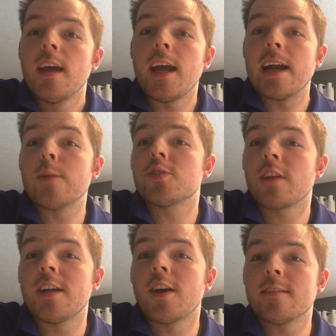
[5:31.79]
And I was
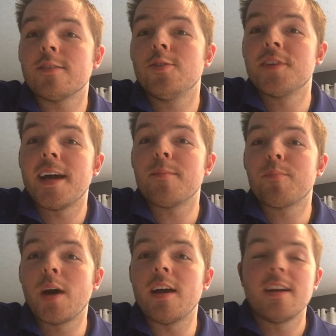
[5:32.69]
trained not to do that,
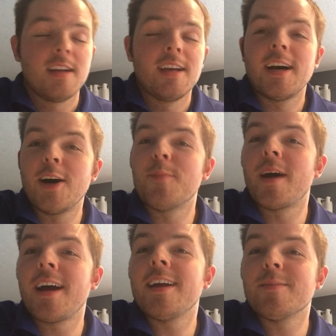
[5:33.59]
but
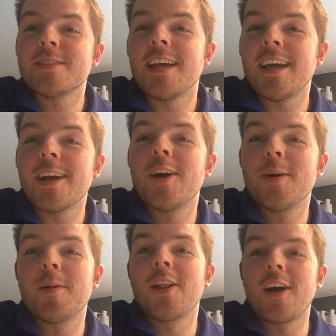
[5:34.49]
I am saying
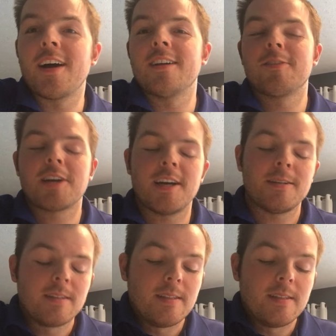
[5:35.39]
a lot, okay?